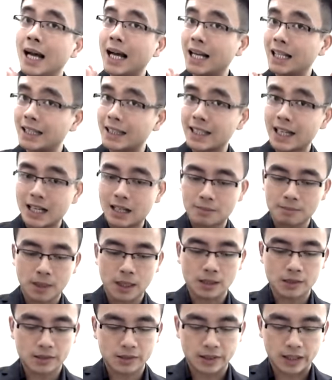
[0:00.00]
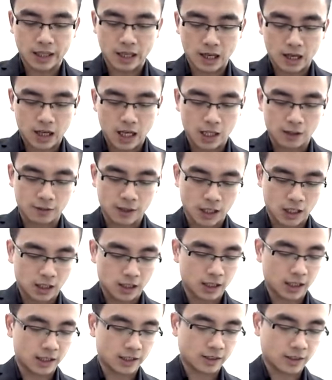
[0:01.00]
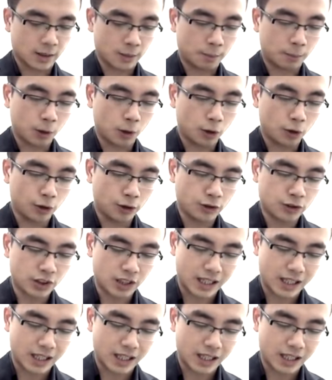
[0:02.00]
and that means the I R R is the point